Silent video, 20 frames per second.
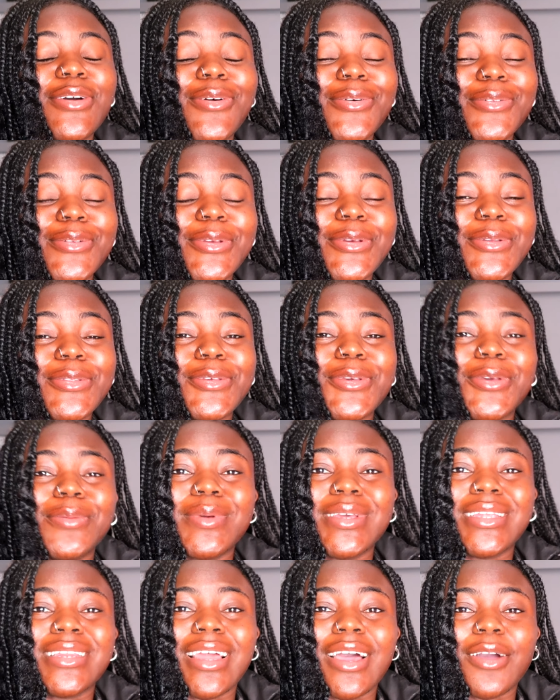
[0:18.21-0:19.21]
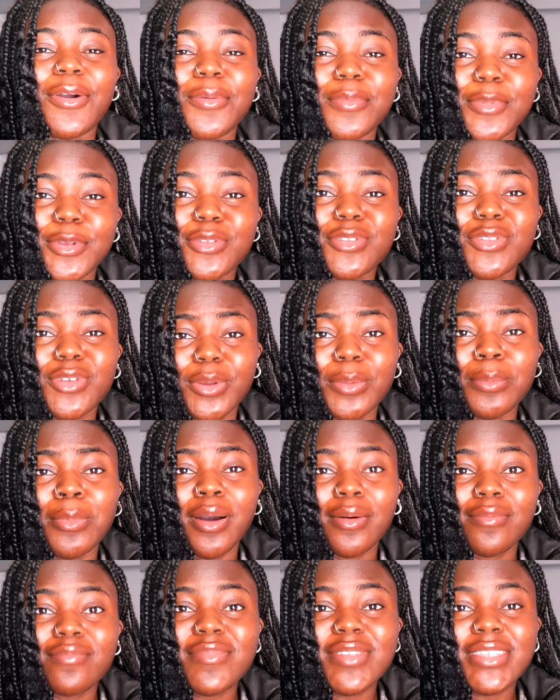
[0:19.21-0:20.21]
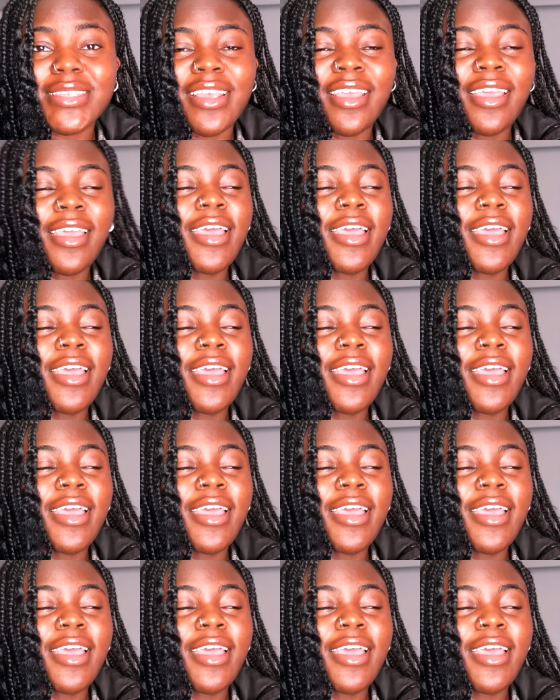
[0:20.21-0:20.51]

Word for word: on YouTube in like almost 2 months